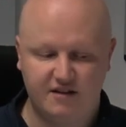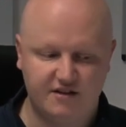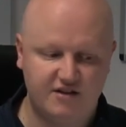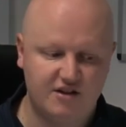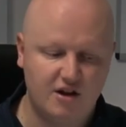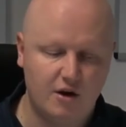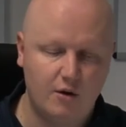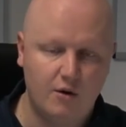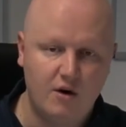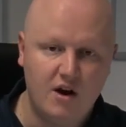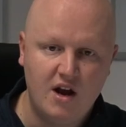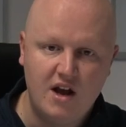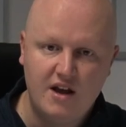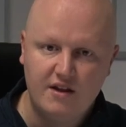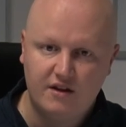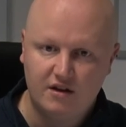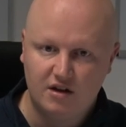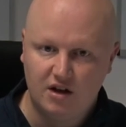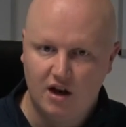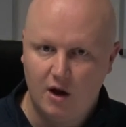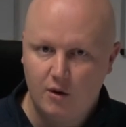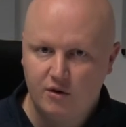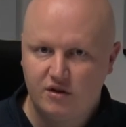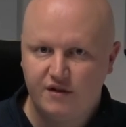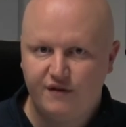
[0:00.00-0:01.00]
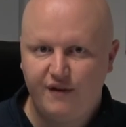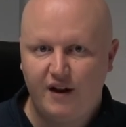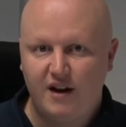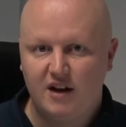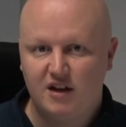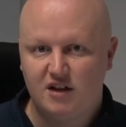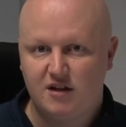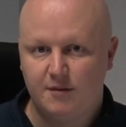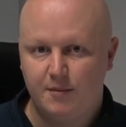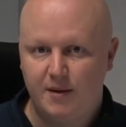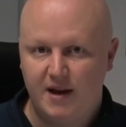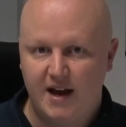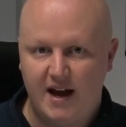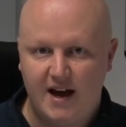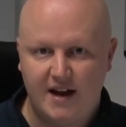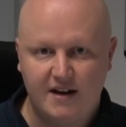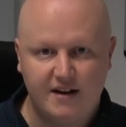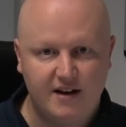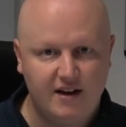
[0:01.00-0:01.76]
So loads of value to be had.